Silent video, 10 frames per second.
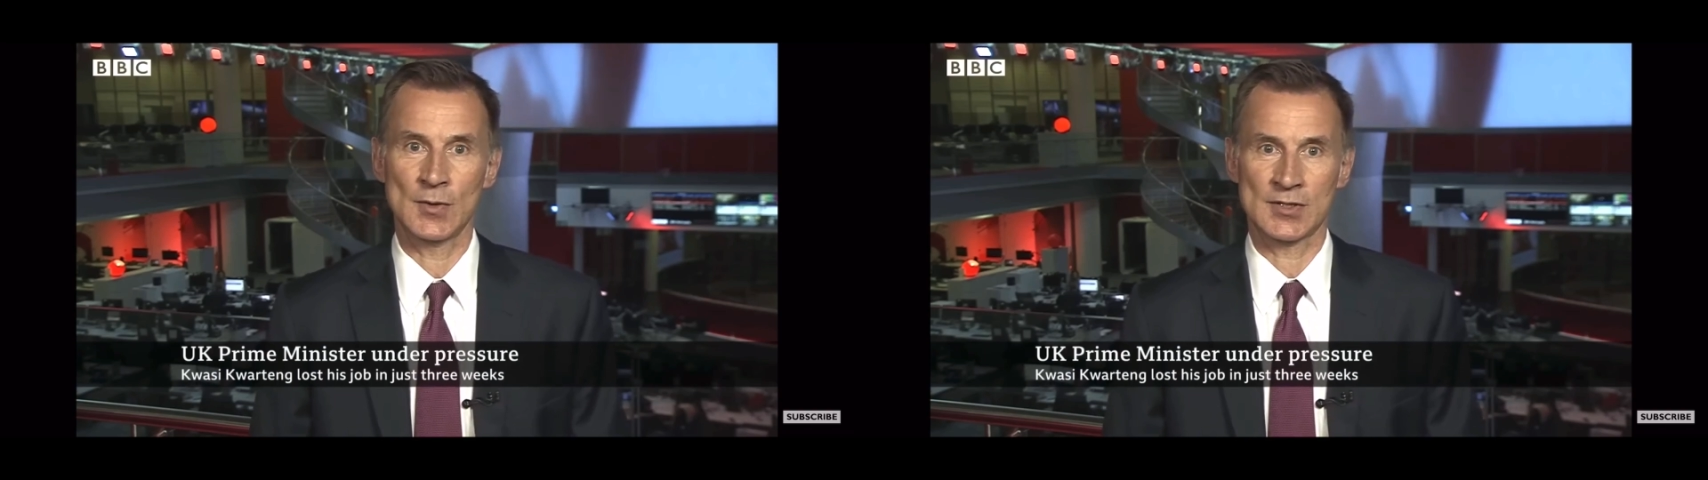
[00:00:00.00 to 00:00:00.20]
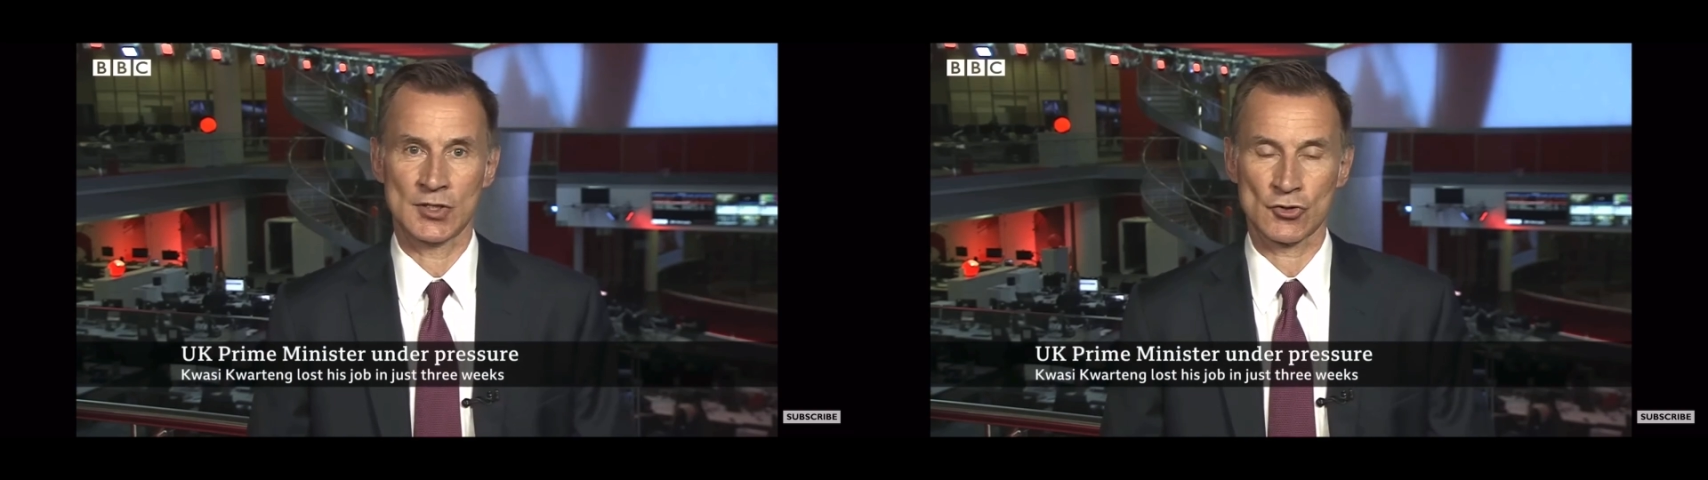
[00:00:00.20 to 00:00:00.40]

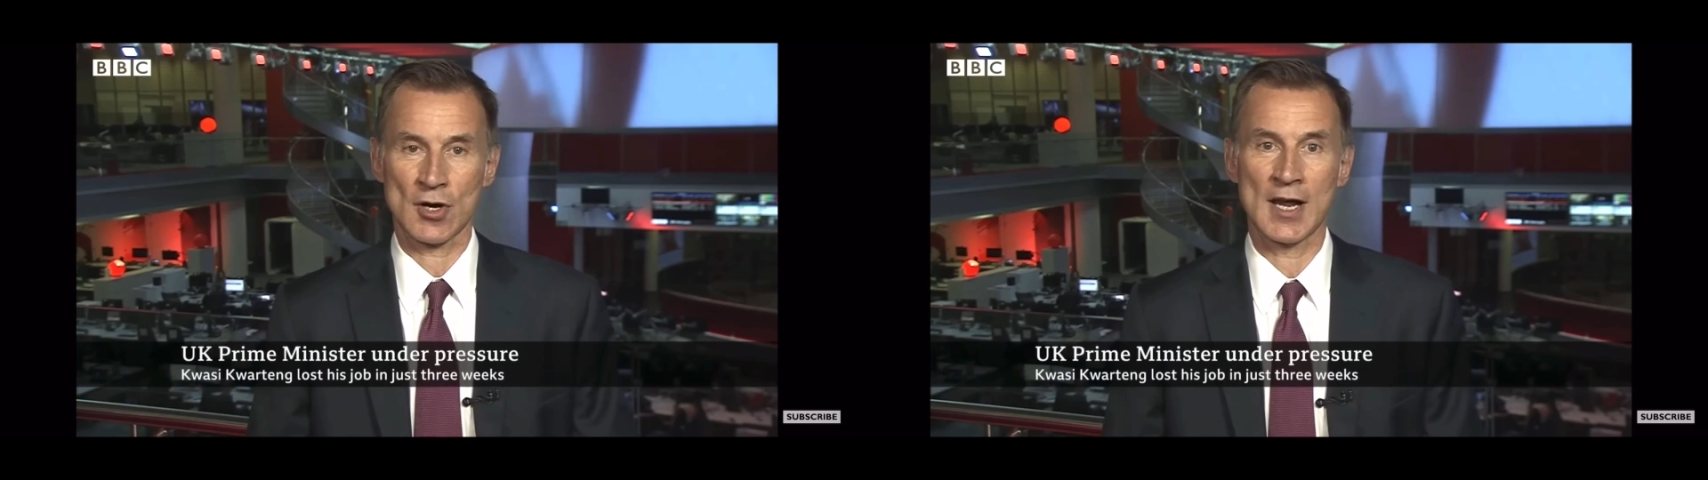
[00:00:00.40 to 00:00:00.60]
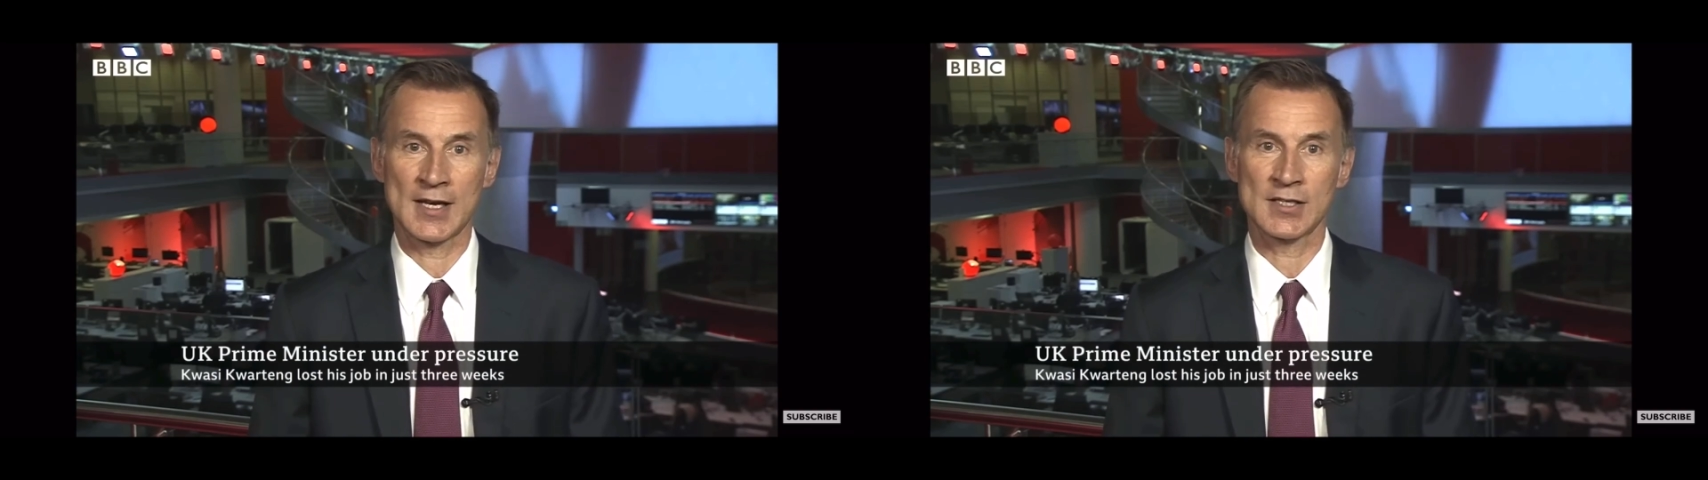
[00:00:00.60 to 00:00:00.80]
Is that the
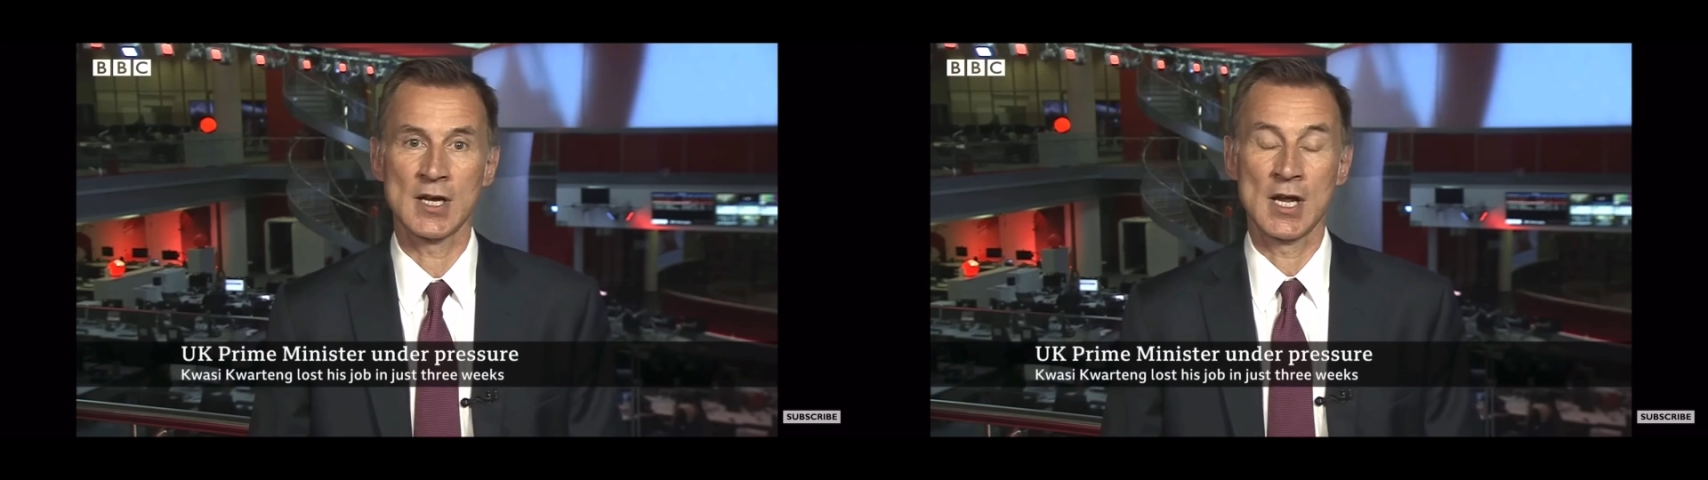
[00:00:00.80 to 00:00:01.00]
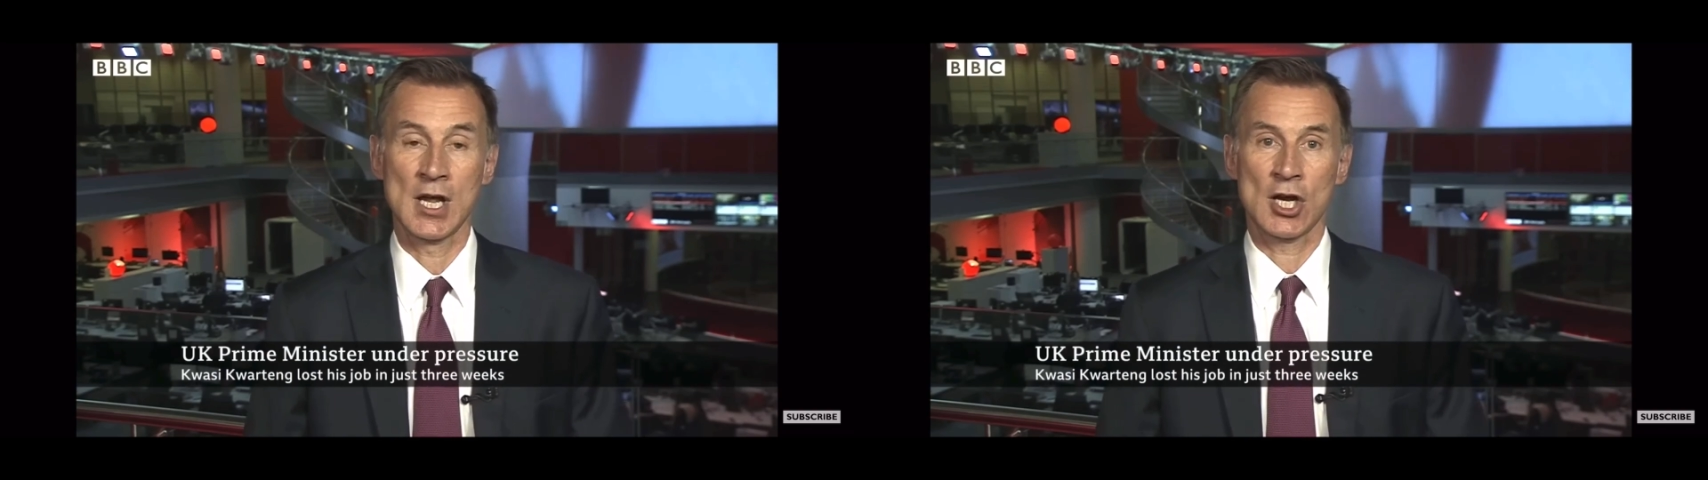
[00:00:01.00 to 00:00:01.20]

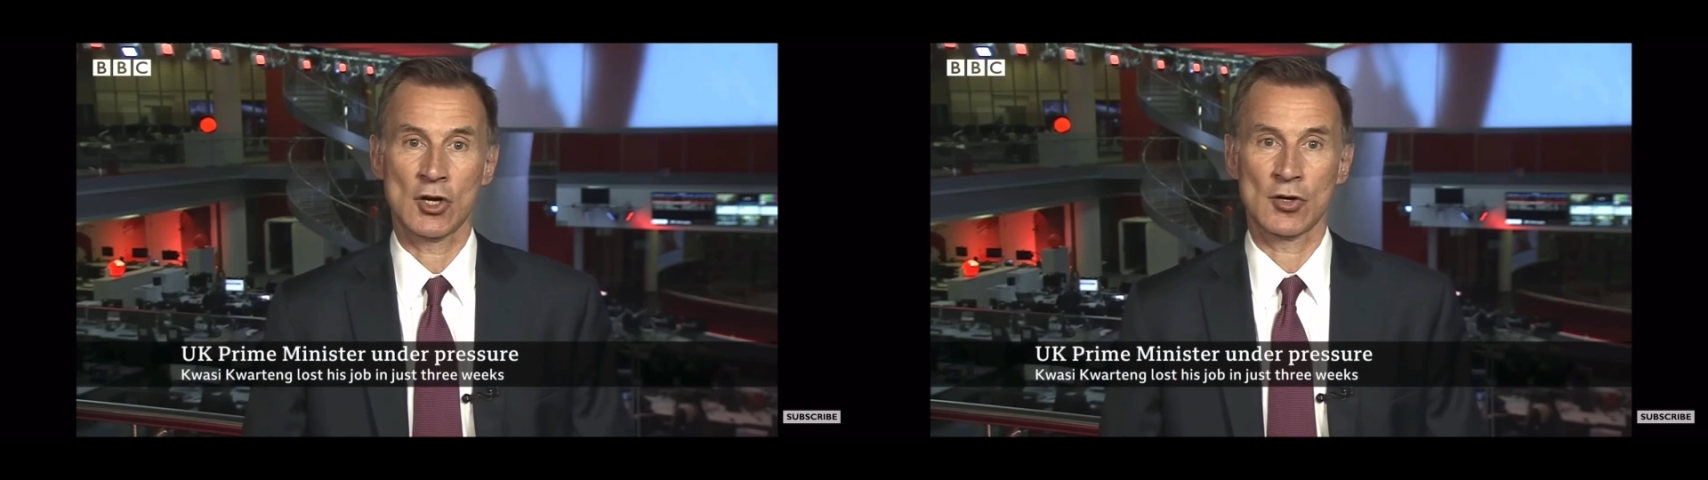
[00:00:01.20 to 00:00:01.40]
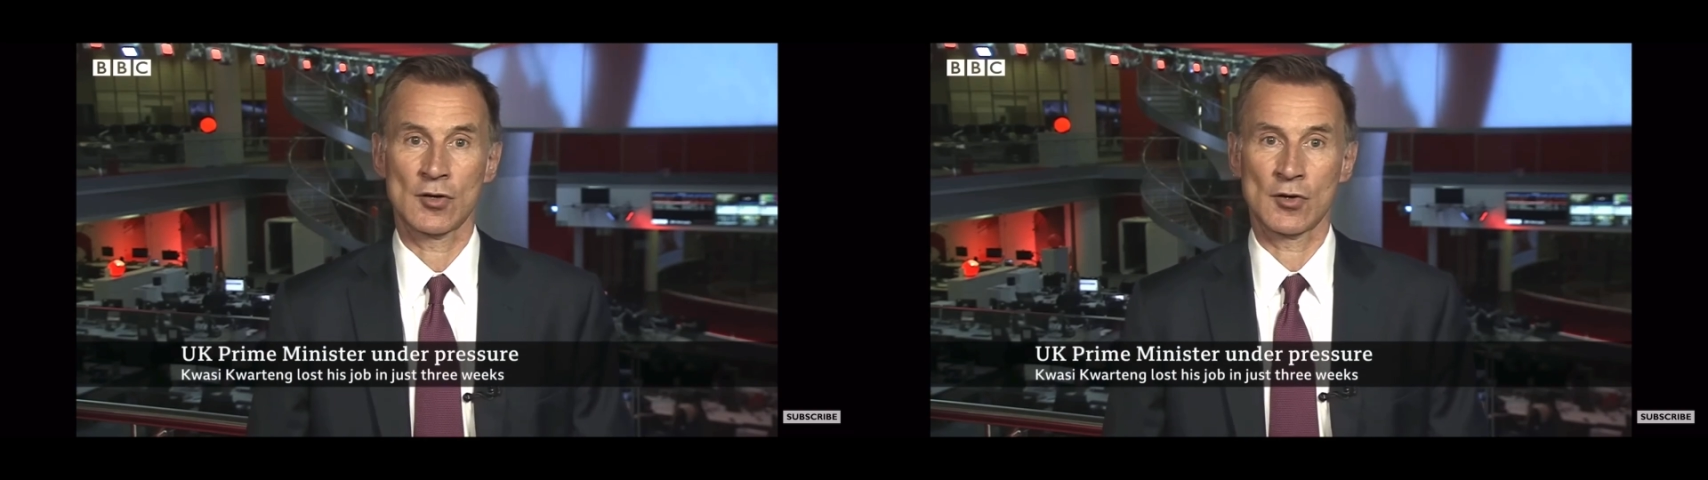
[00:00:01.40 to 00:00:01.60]
uncomfortable truth at